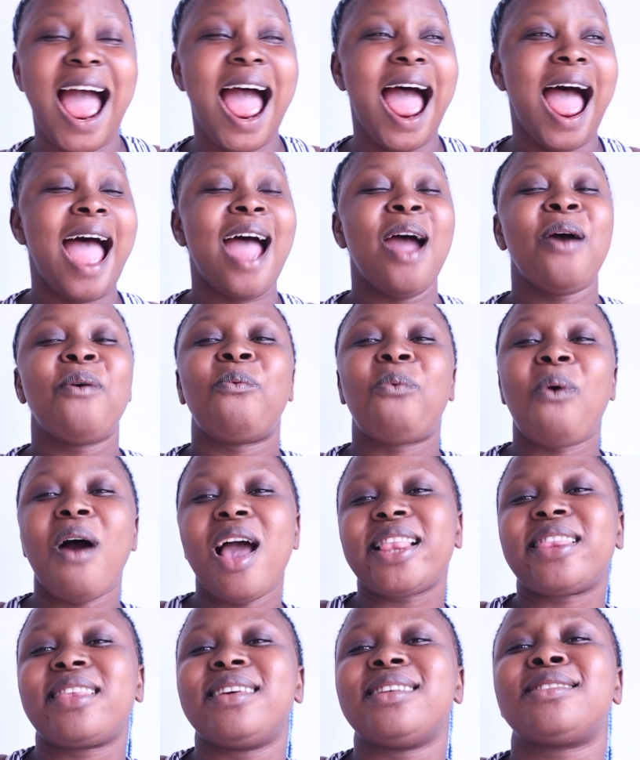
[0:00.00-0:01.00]
Ah,
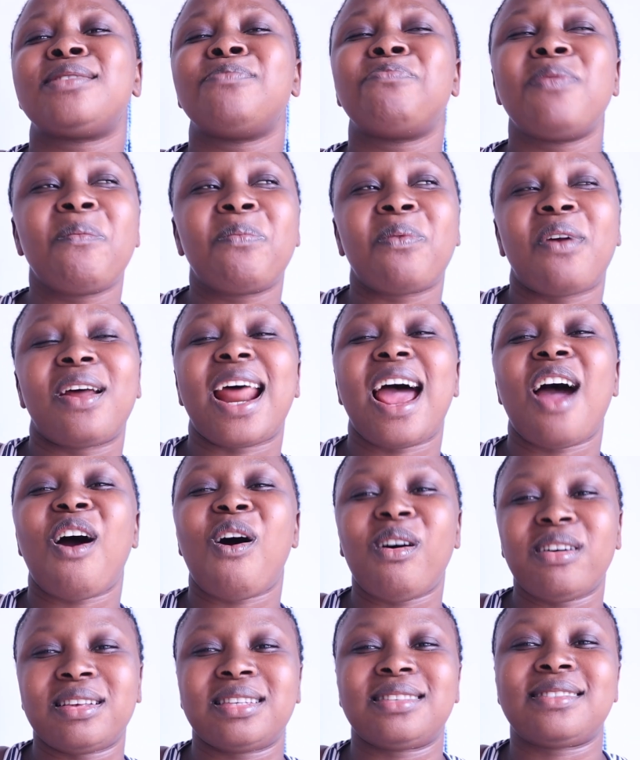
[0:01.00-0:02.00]
what is
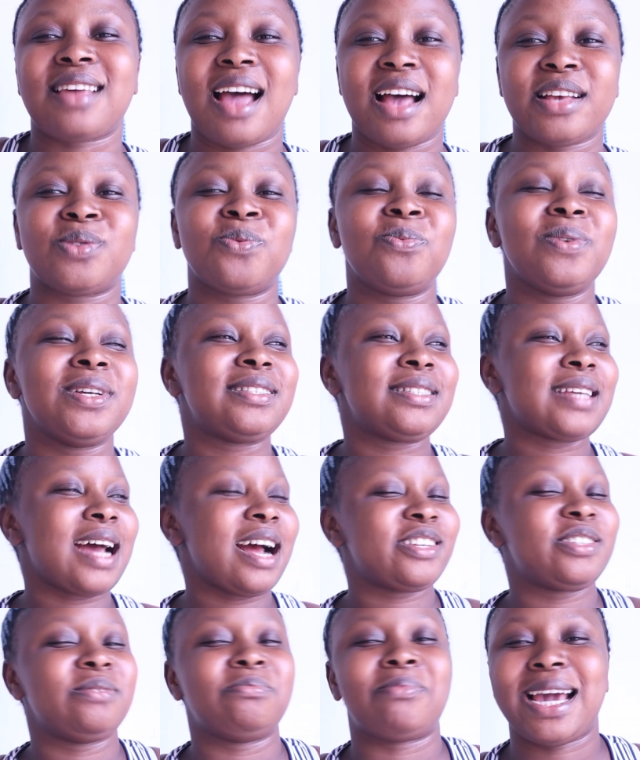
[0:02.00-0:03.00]
Bigbrother all stars
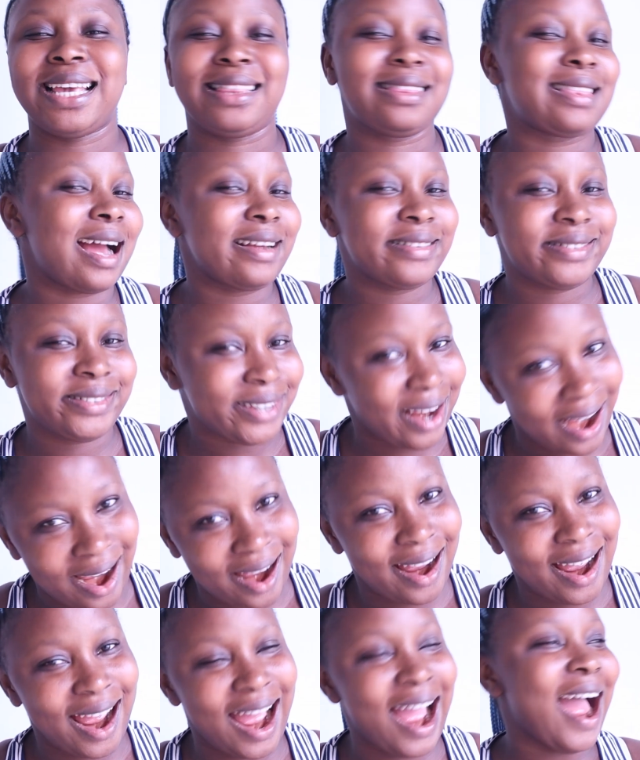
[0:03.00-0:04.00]
without my
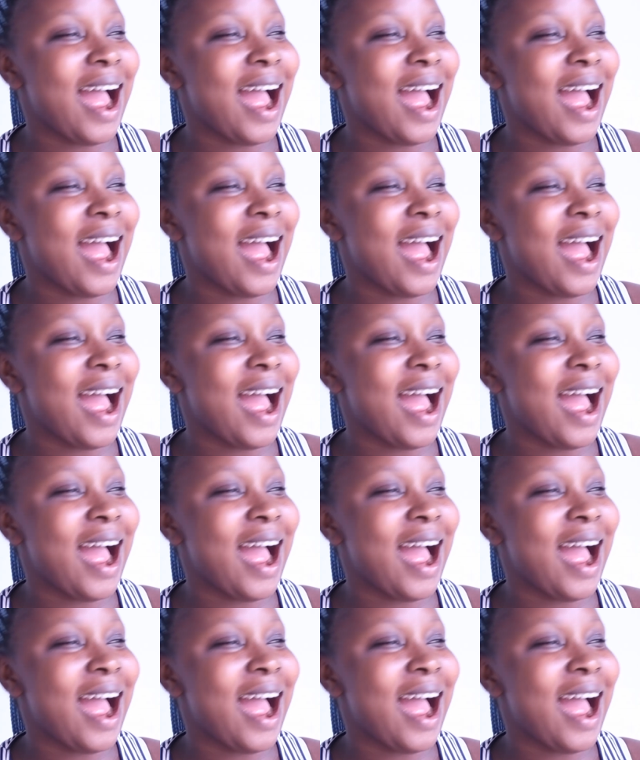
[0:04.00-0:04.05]
Tacha?